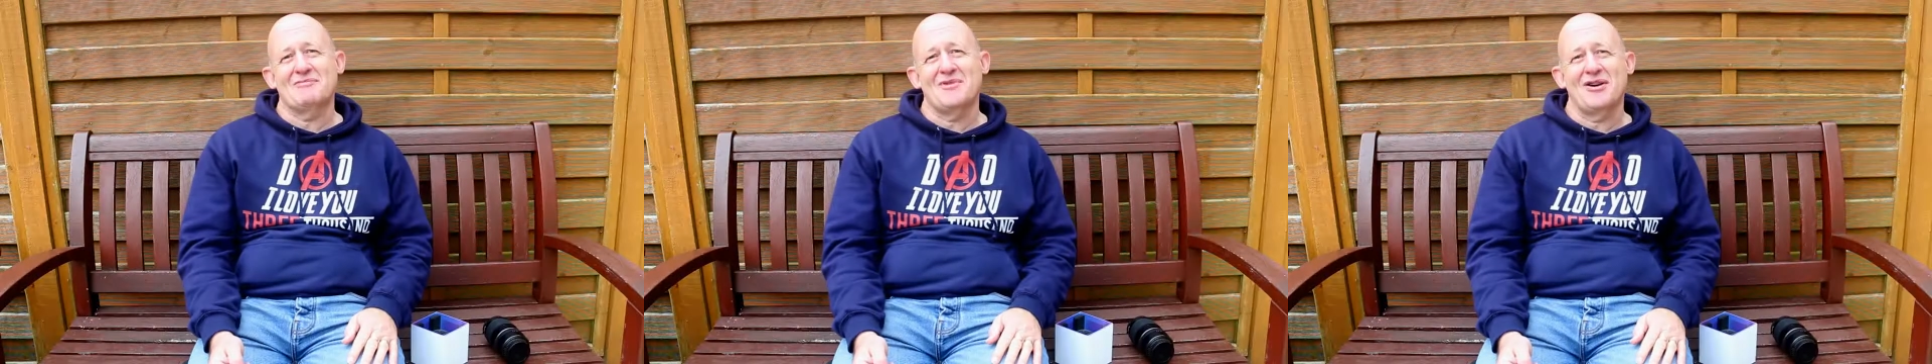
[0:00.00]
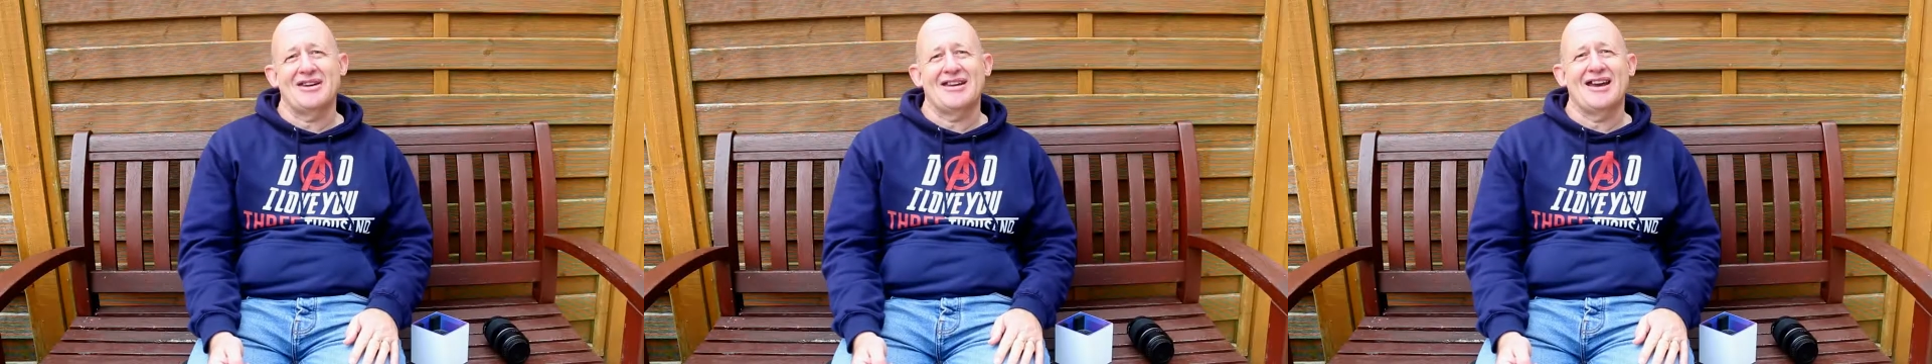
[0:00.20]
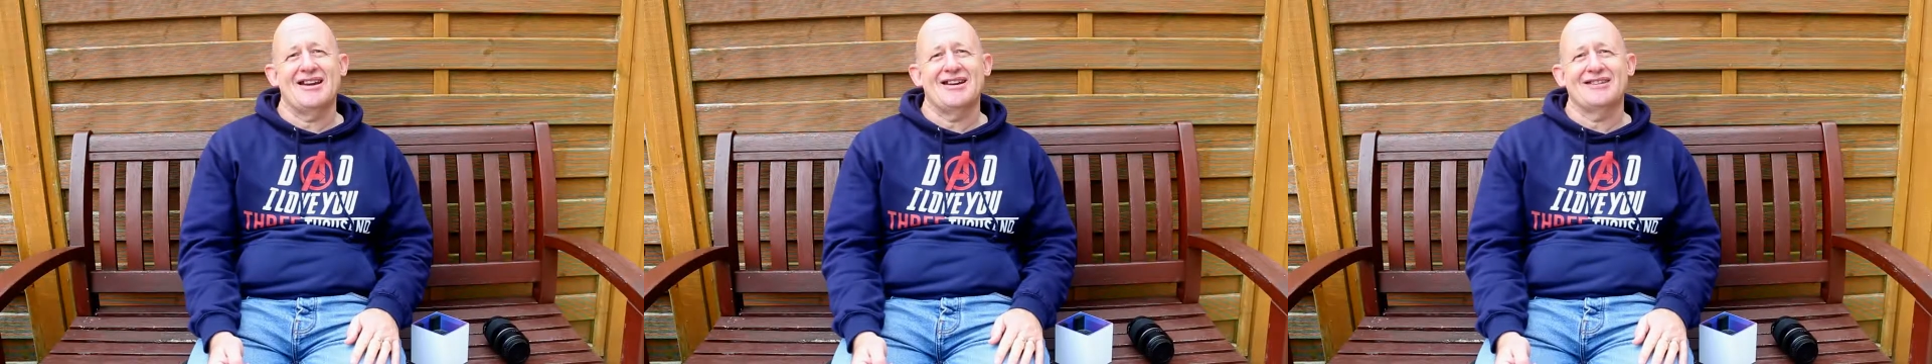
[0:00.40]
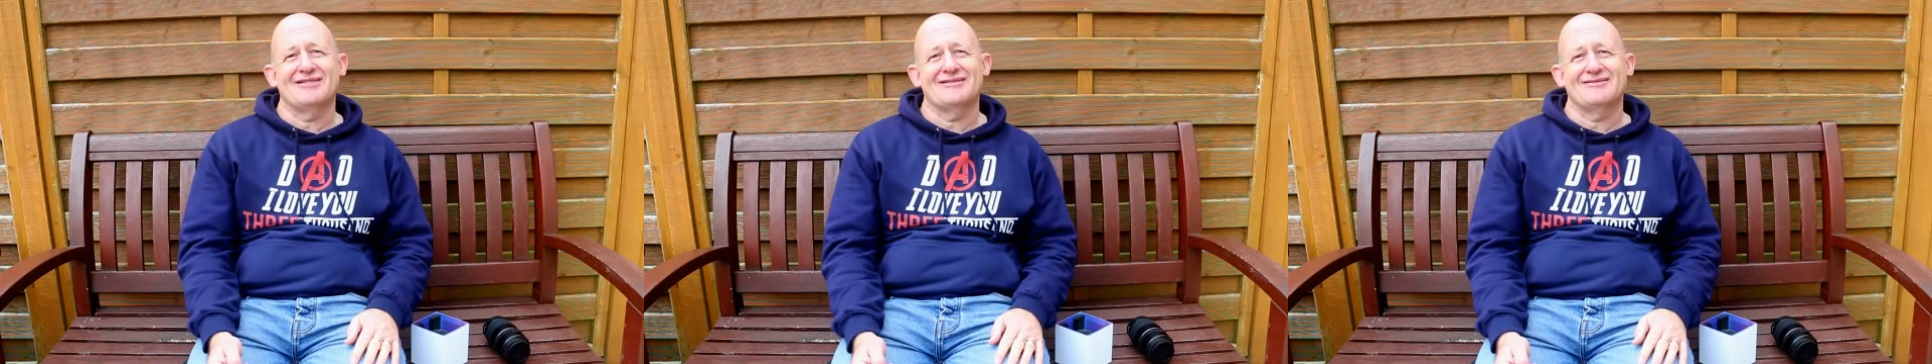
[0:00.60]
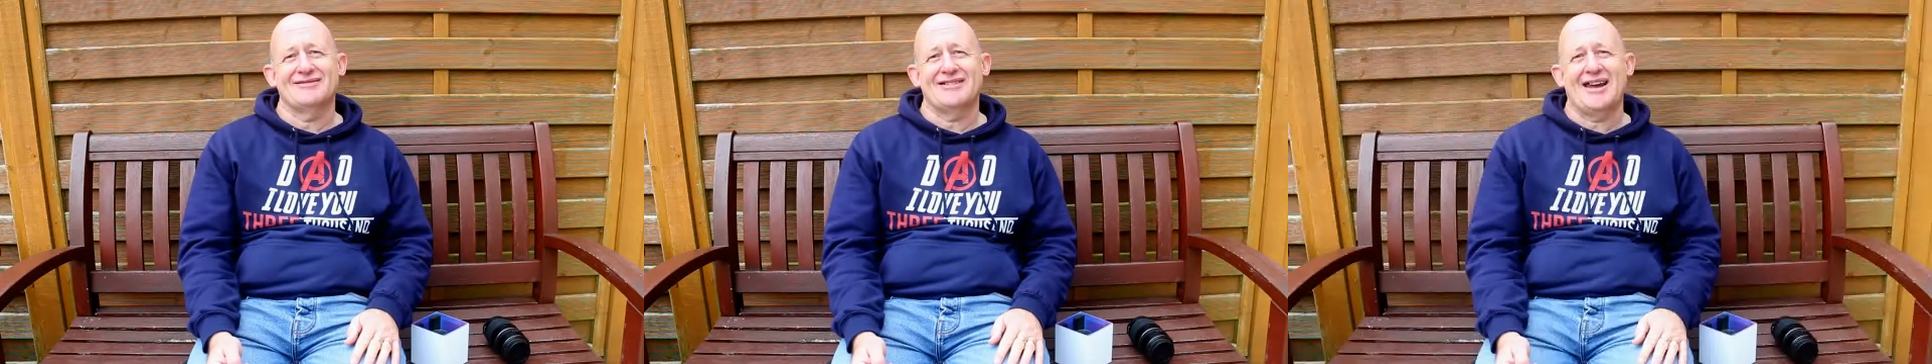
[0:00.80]
my
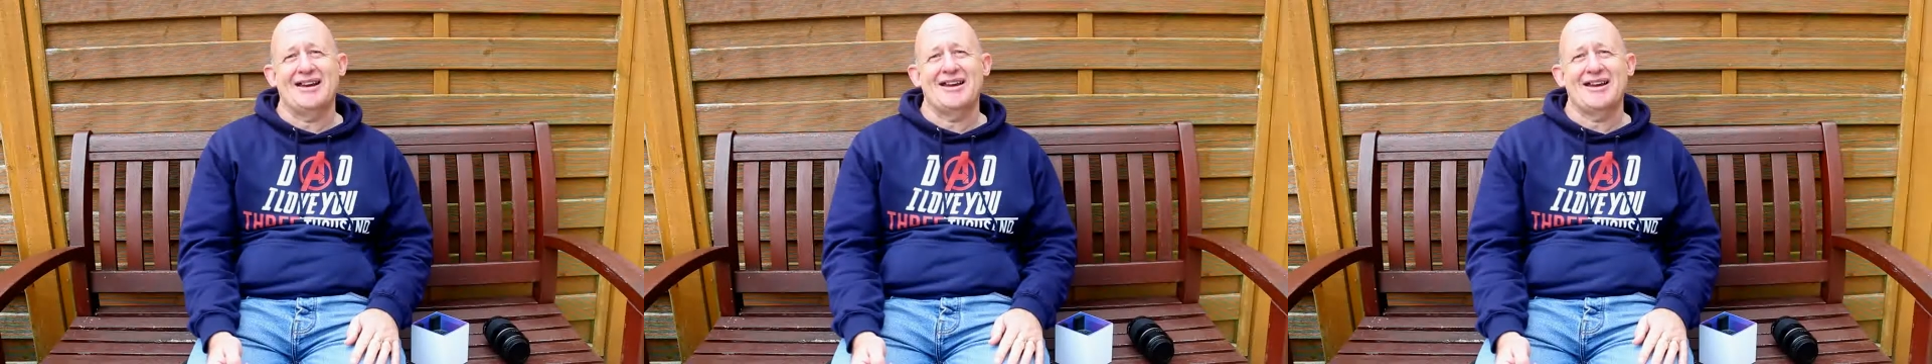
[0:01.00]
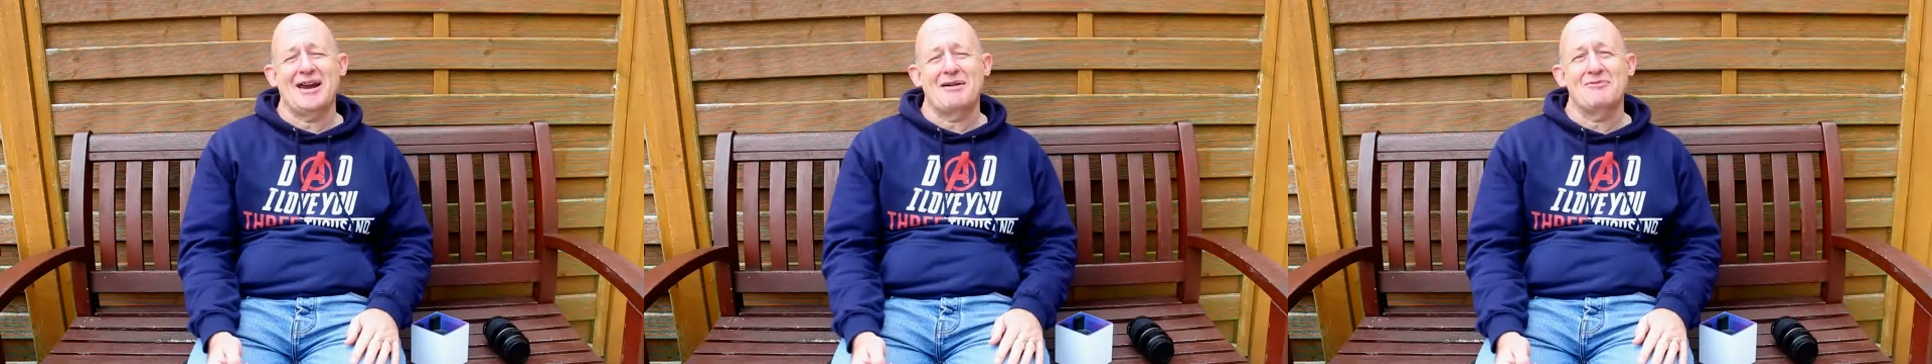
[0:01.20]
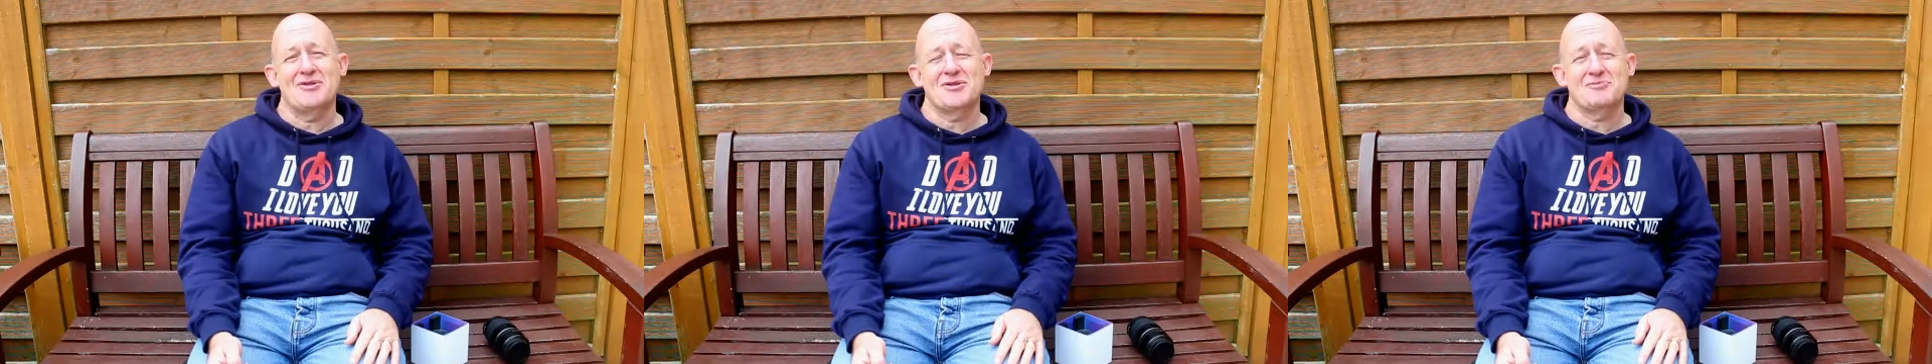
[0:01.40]
Canon cameras,